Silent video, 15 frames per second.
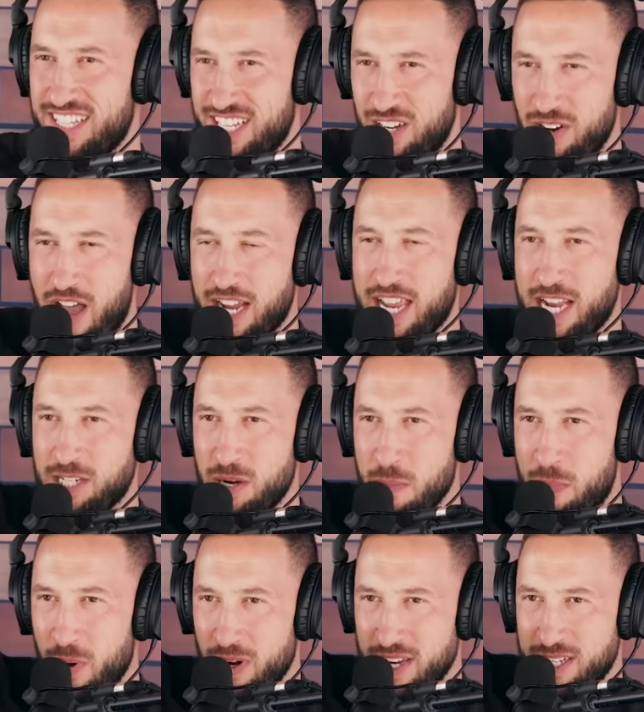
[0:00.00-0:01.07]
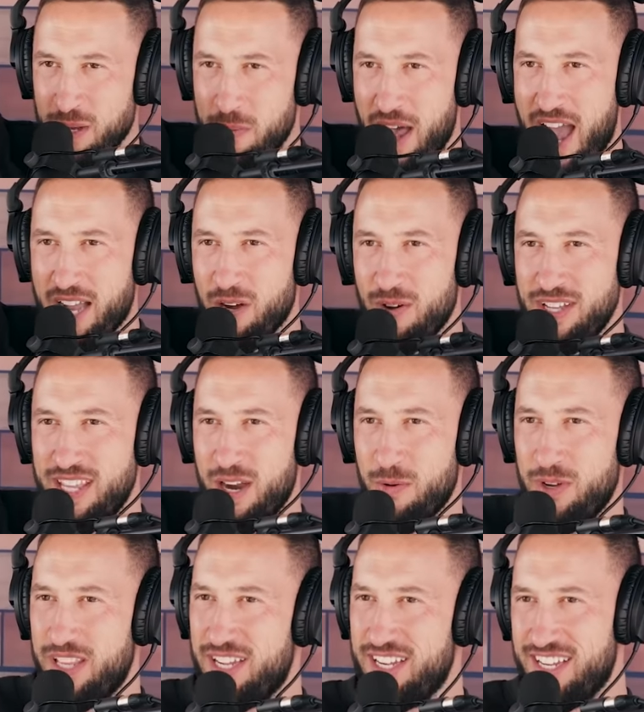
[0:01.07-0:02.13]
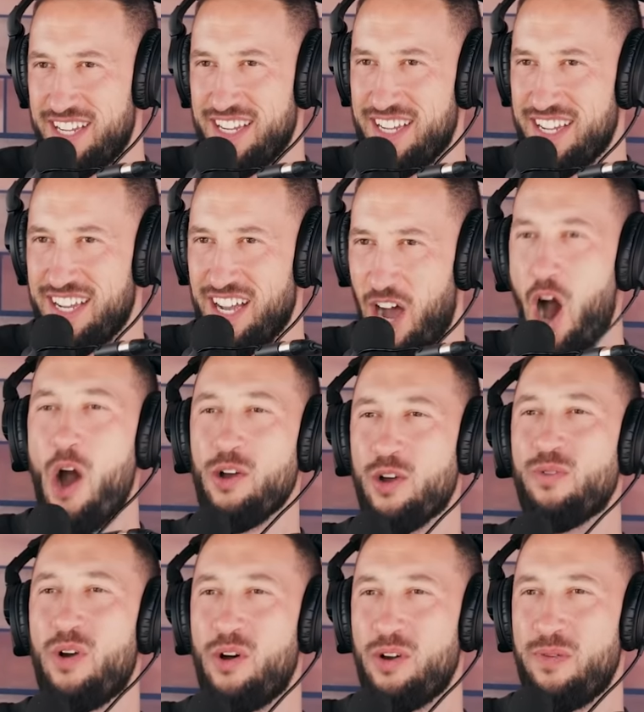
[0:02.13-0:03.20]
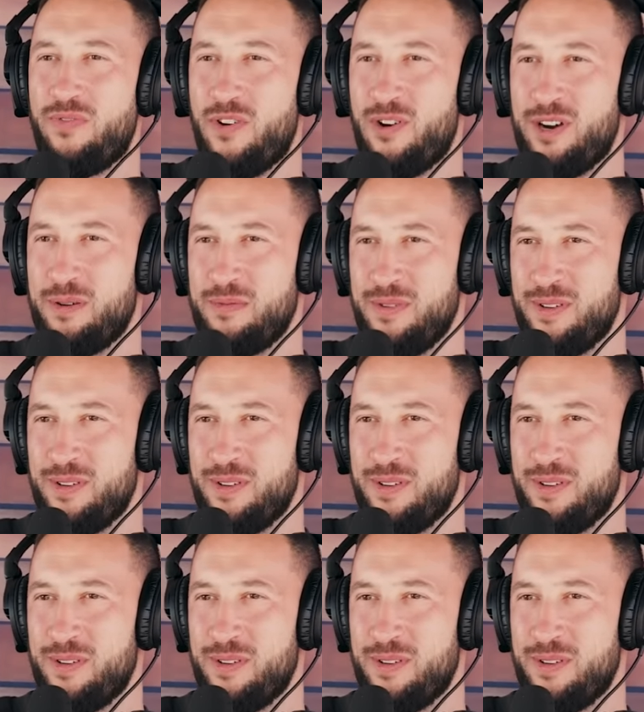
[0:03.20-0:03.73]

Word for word: You're not catching him putting any tobacco in there with it. Oh, you're rolling them for him?